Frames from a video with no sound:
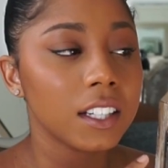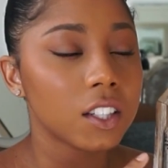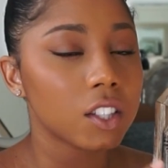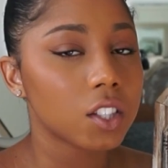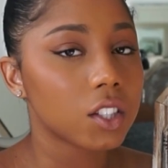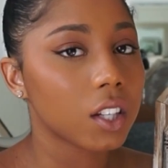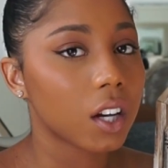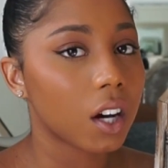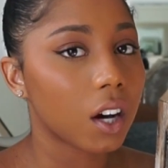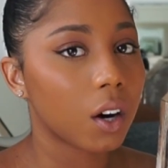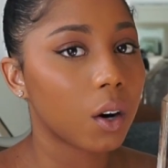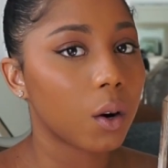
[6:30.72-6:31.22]

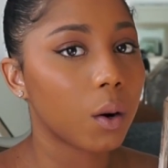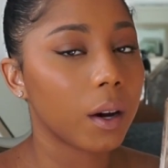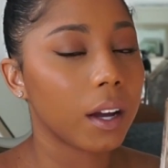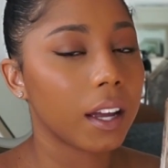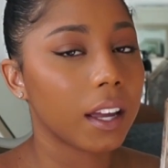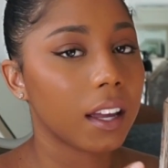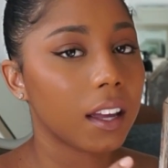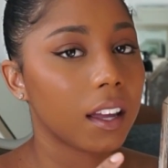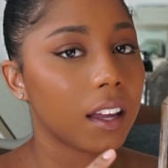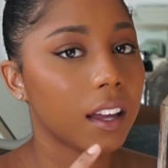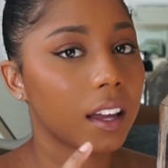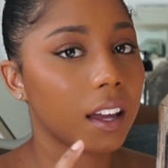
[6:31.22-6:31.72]
So
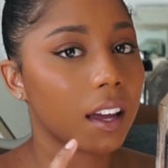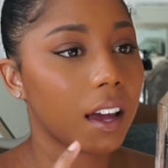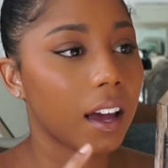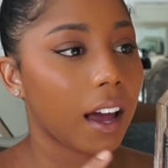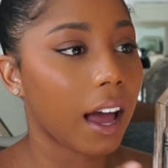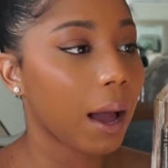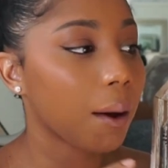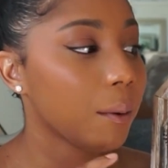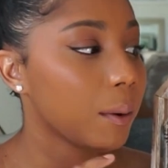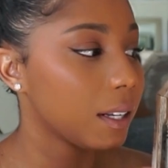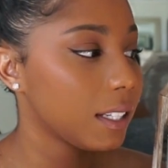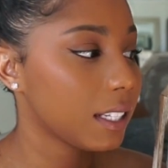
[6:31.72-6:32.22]

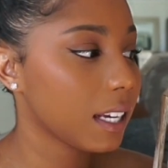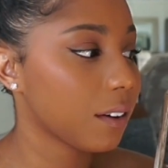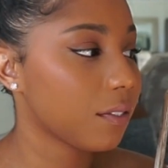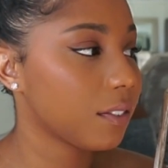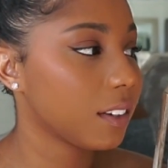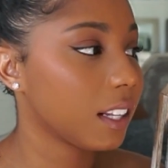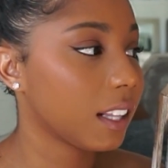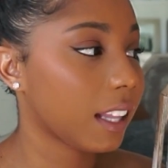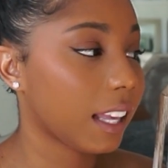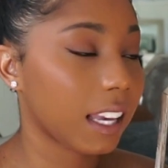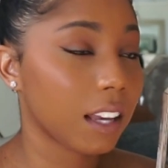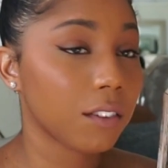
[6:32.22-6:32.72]
I would
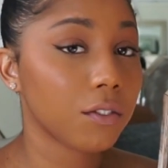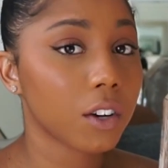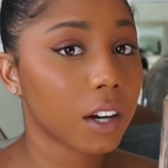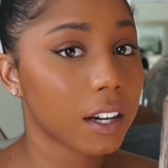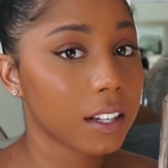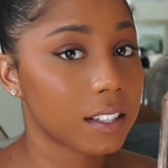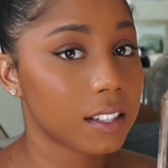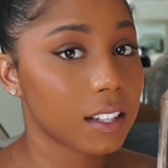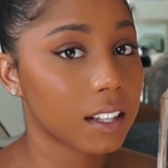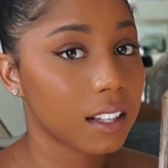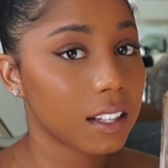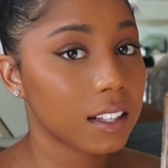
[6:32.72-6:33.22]
definitely, like, if you
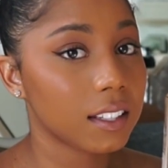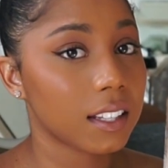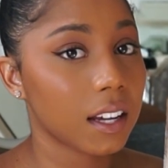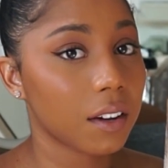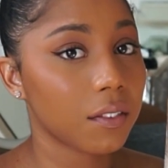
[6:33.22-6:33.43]
guys see these,